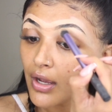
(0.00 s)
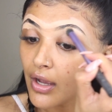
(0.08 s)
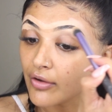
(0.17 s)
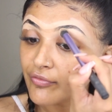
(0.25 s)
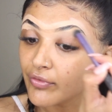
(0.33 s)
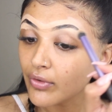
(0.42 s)

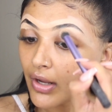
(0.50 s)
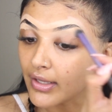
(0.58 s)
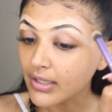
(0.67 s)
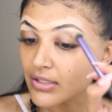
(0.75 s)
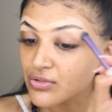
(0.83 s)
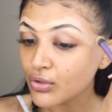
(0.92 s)
I feel
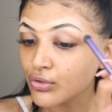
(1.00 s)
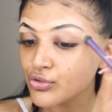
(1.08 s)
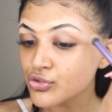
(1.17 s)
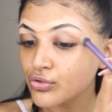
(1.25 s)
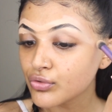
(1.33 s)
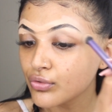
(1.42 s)
like as long as
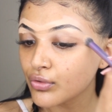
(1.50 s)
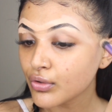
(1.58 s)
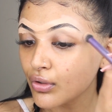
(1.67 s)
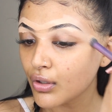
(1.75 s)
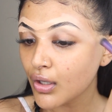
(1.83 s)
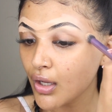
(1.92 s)
you
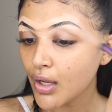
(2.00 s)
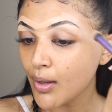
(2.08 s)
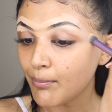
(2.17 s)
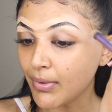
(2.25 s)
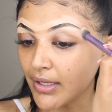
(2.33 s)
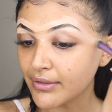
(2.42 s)

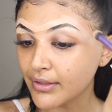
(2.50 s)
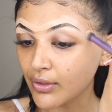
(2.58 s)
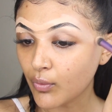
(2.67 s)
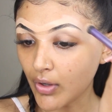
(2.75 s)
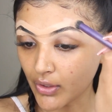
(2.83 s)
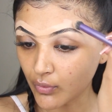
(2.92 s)
blend in
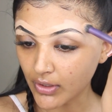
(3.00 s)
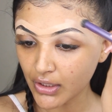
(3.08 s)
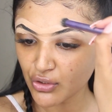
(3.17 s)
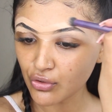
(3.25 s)
quite quickly,